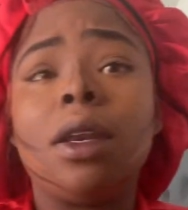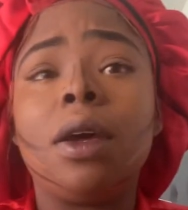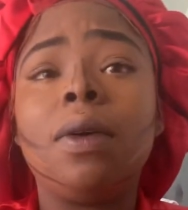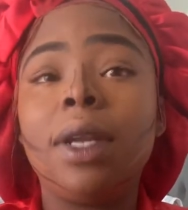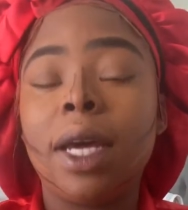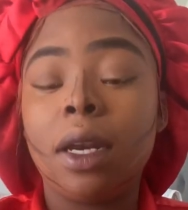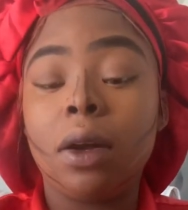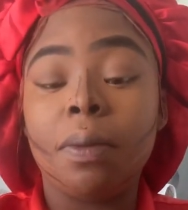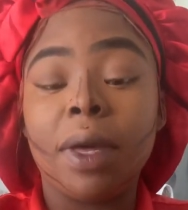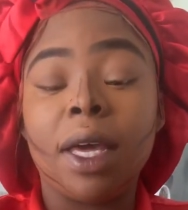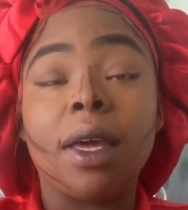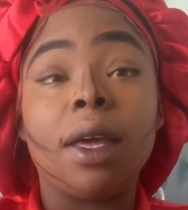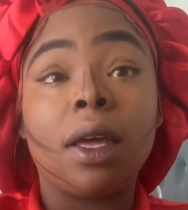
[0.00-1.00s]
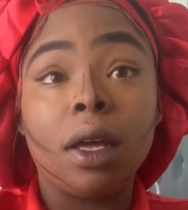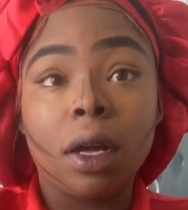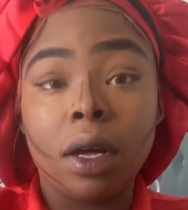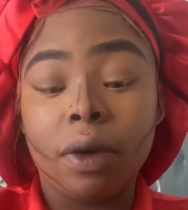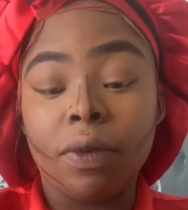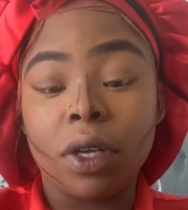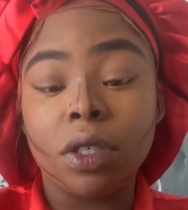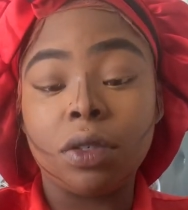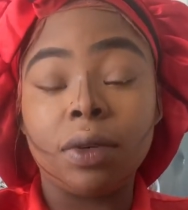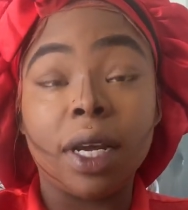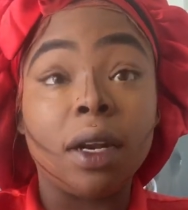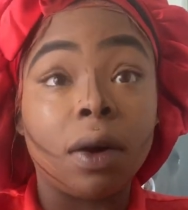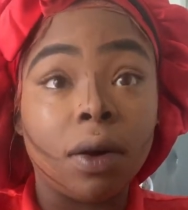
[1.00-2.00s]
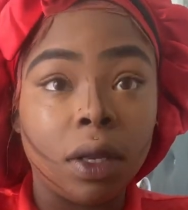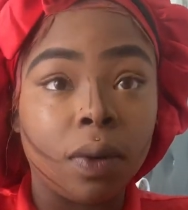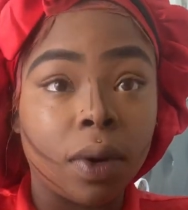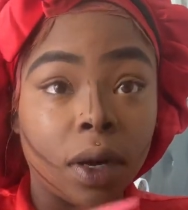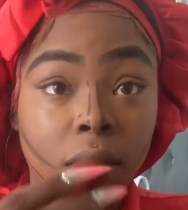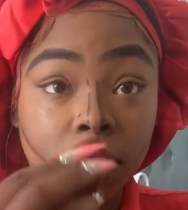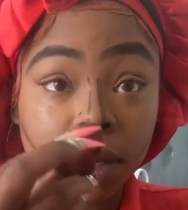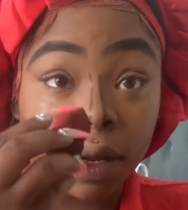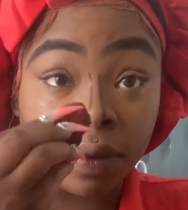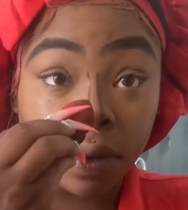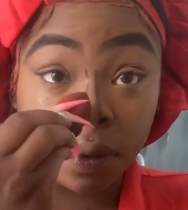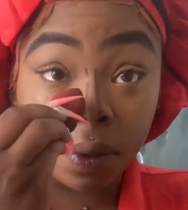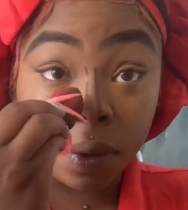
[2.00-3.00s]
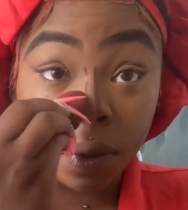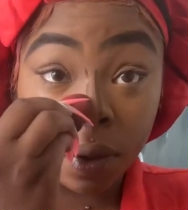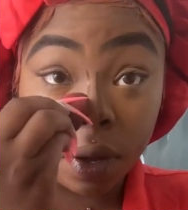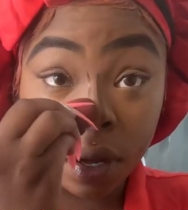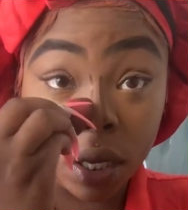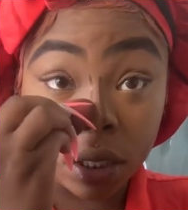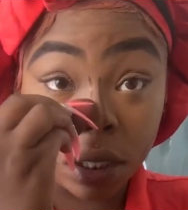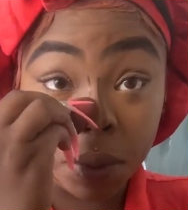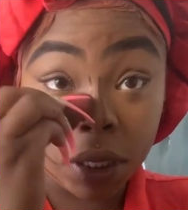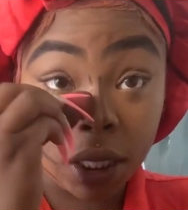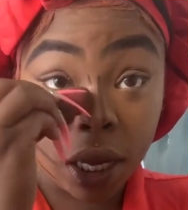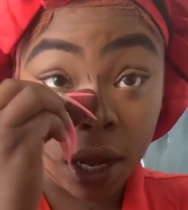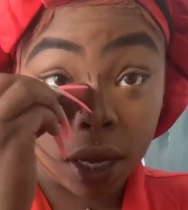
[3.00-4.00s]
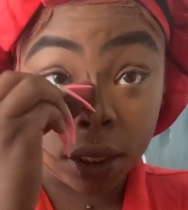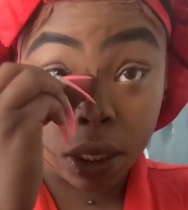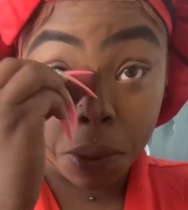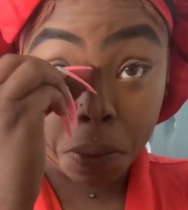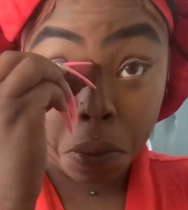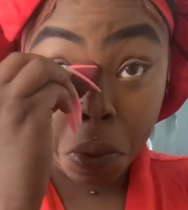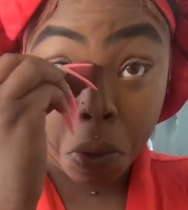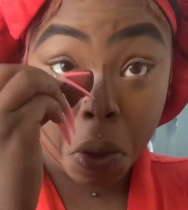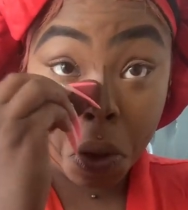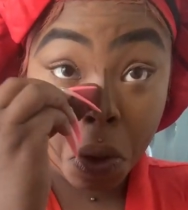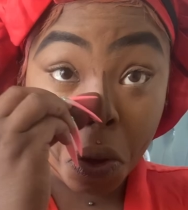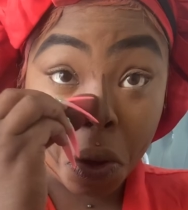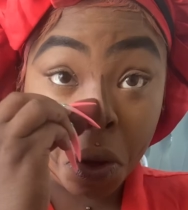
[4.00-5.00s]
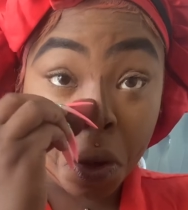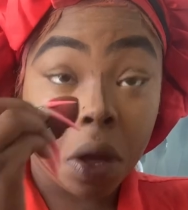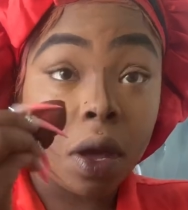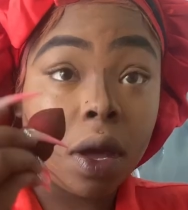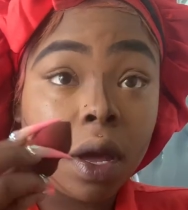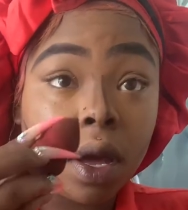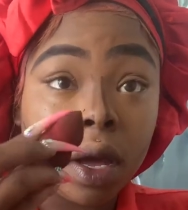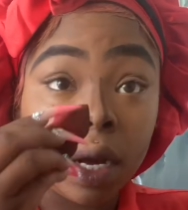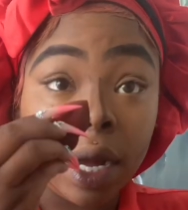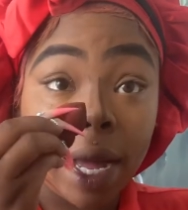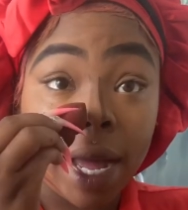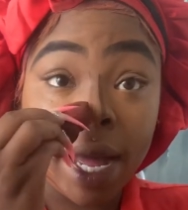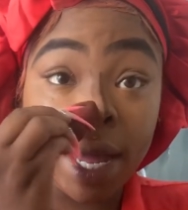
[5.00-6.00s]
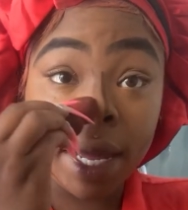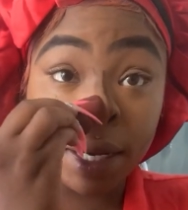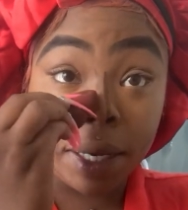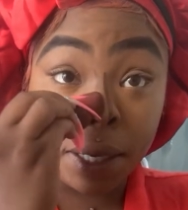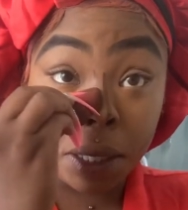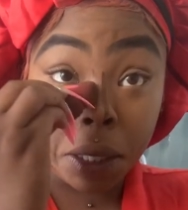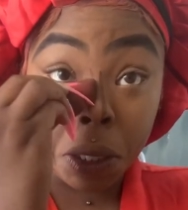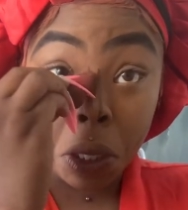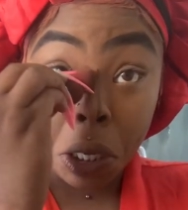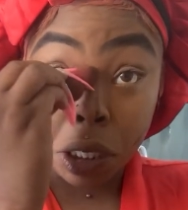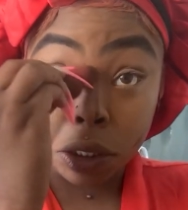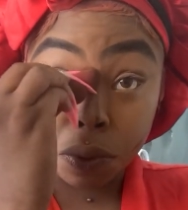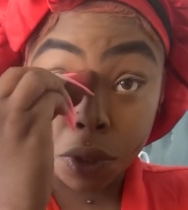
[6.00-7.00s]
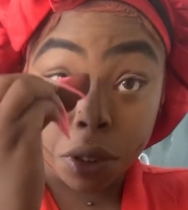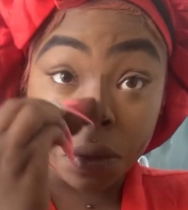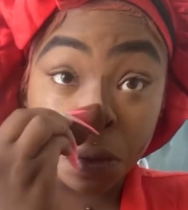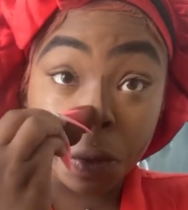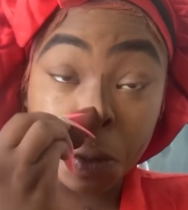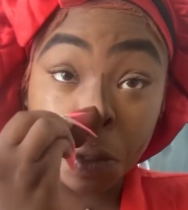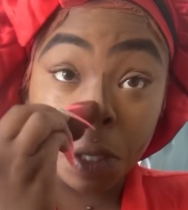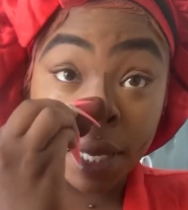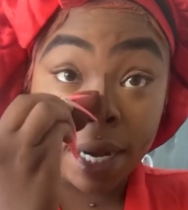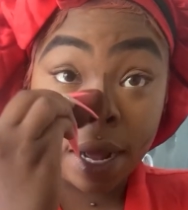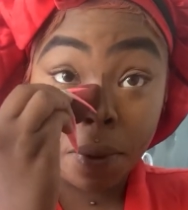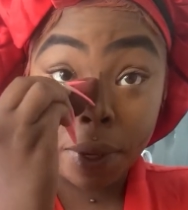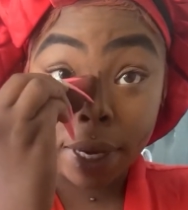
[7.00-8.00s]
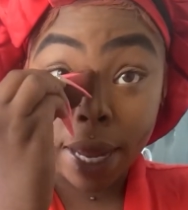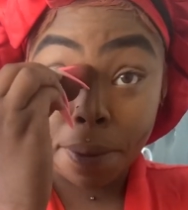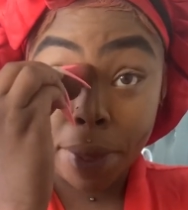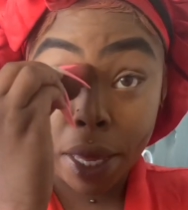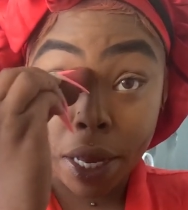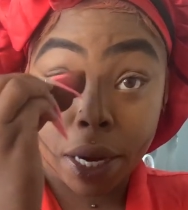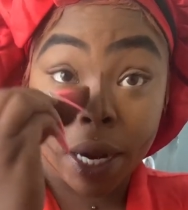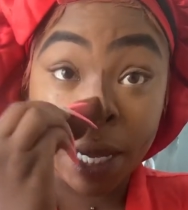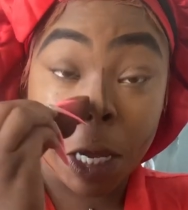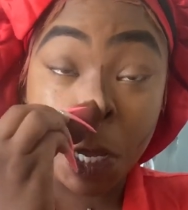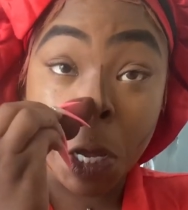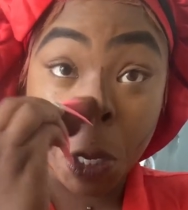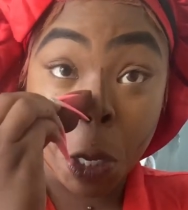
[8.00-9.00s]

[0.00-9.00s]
don't let no man convince you they the only one gonna love you. Because let me tell y'all something. God is real. And I would not be here today